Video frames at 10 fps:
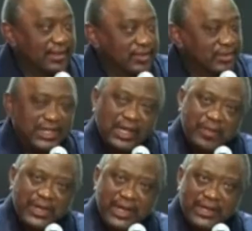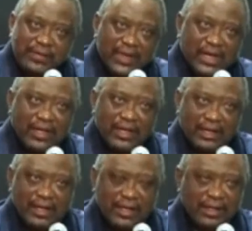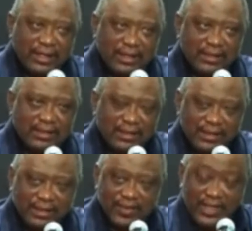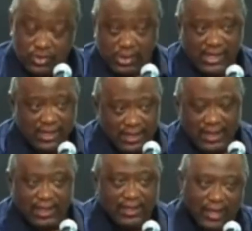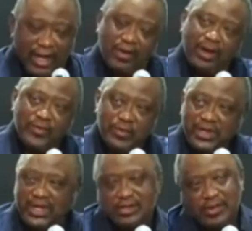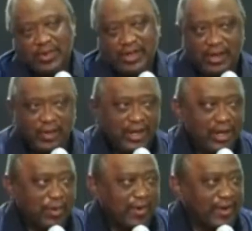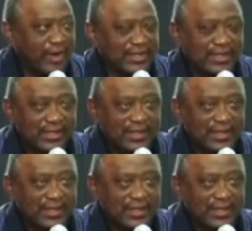So he came and he asked me, eventually, how long have you been there? Only about a couple of hours.